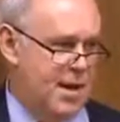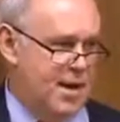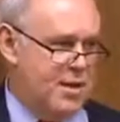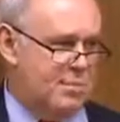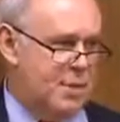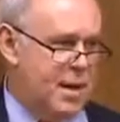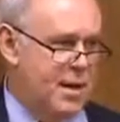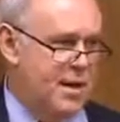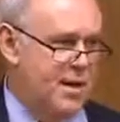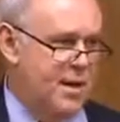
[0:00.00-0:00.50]

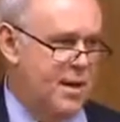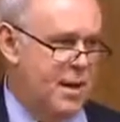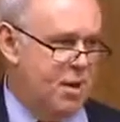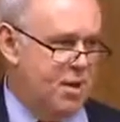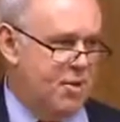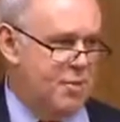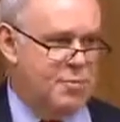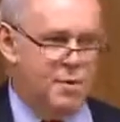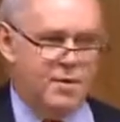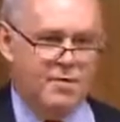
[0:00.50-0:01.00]
as my
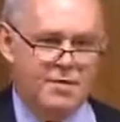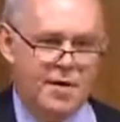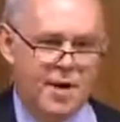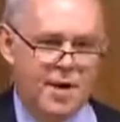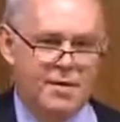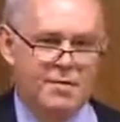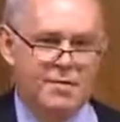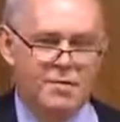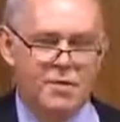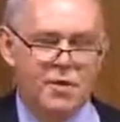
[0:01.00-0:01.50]
honourable
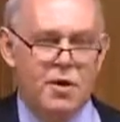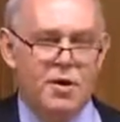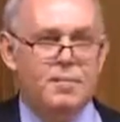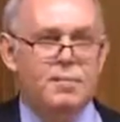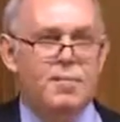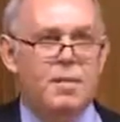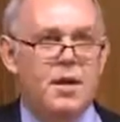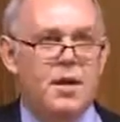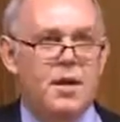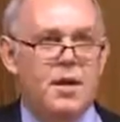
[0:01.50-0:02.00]
friend
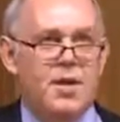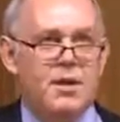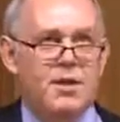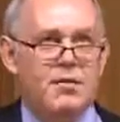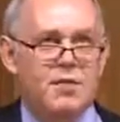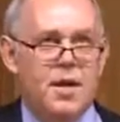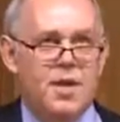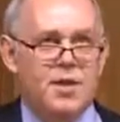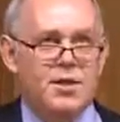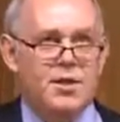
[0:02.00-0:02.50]
from
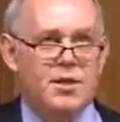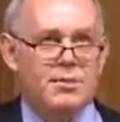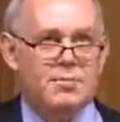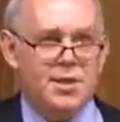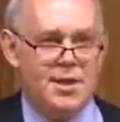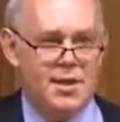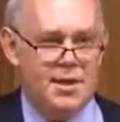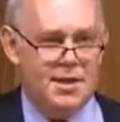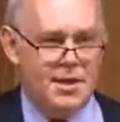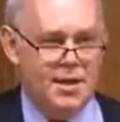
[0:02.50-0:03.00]

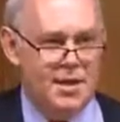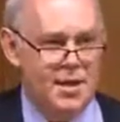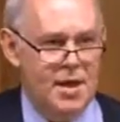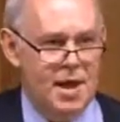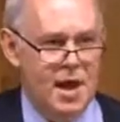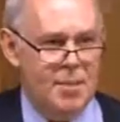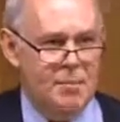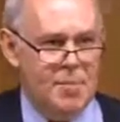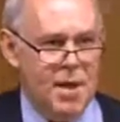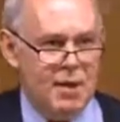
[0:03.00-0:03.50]
Wrexham did,
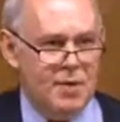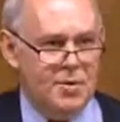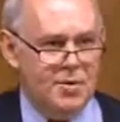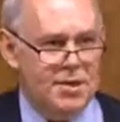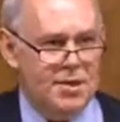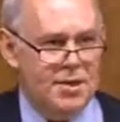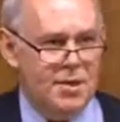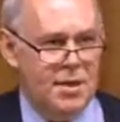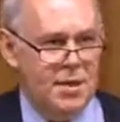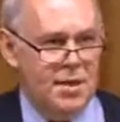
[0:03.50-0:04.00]
about
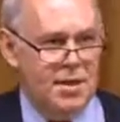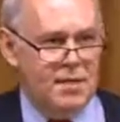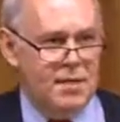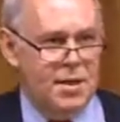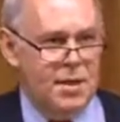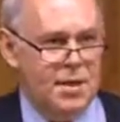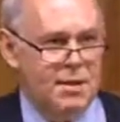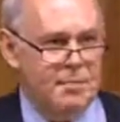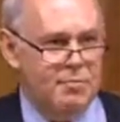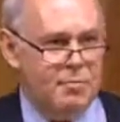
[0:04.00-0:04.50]

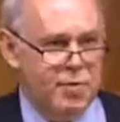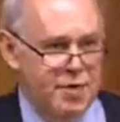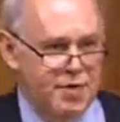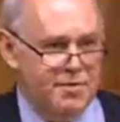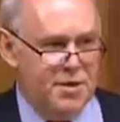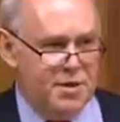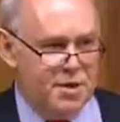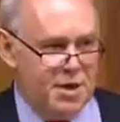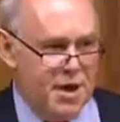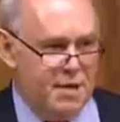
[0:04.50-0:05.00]
the
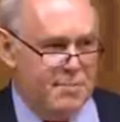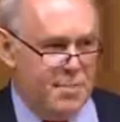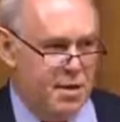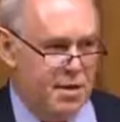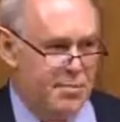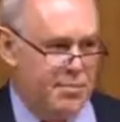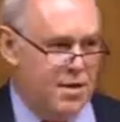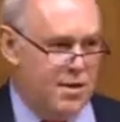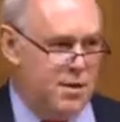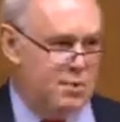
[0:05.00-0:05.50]
previous Labour
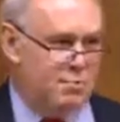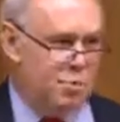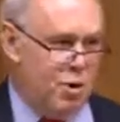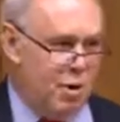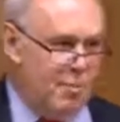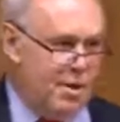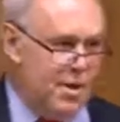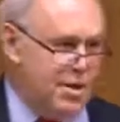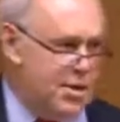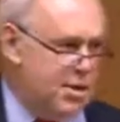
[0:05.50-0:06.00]
government's
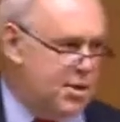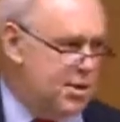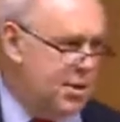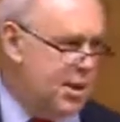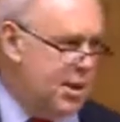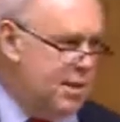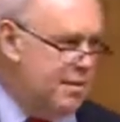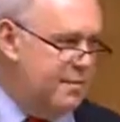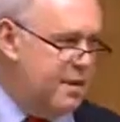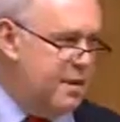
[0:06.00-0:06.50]
promise to
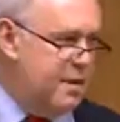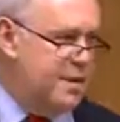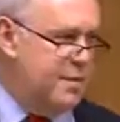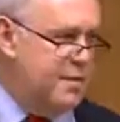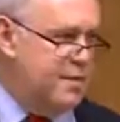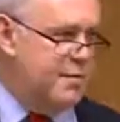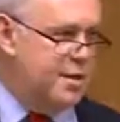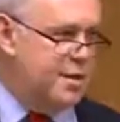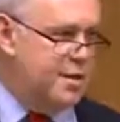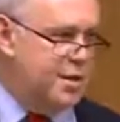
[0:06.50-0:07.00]
deliver
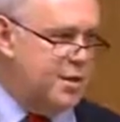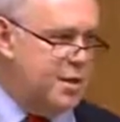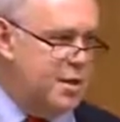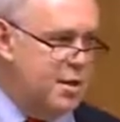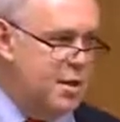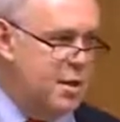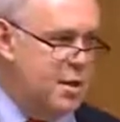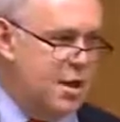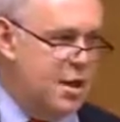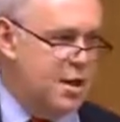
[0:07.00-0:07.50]

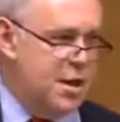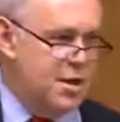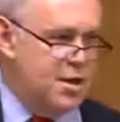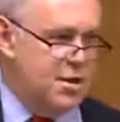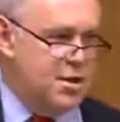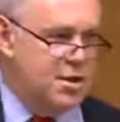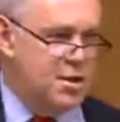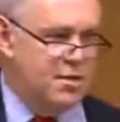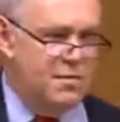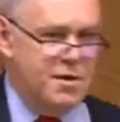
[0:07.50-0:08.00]
universal
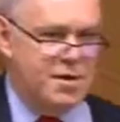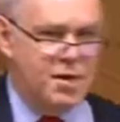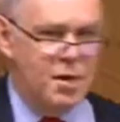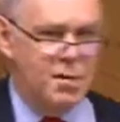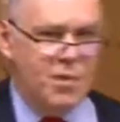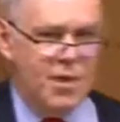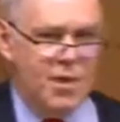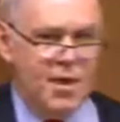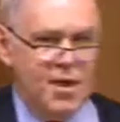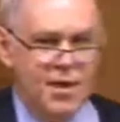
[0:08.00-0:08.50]
service
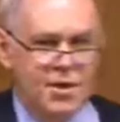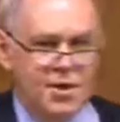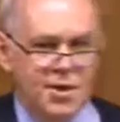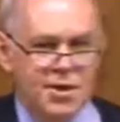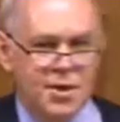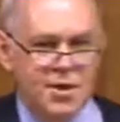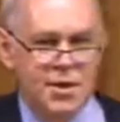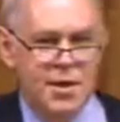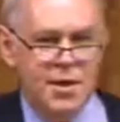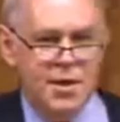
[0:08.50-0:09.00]

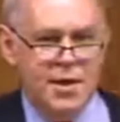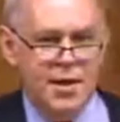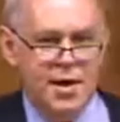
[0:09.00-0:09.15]
obligation